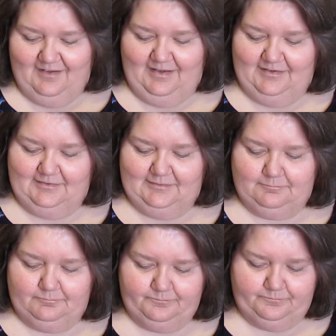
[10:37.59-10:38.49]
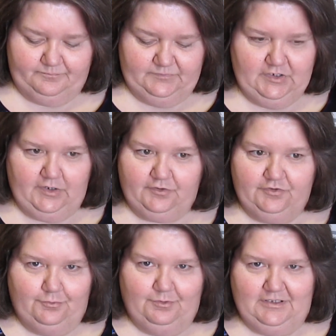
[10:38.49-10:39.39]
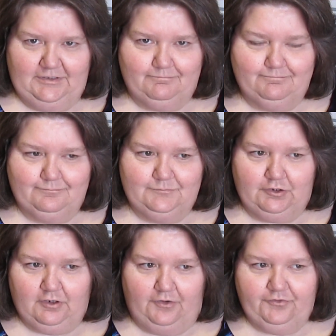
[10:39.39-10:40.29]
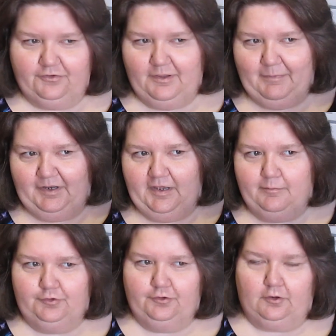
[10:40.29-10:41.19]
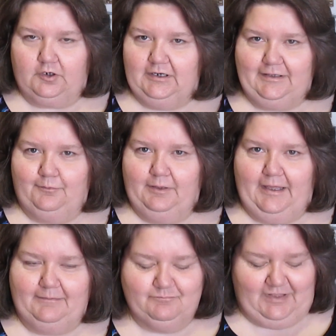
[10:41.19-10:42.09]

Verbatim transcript: And, you know, because you're closer than my neighbor. You're a click away.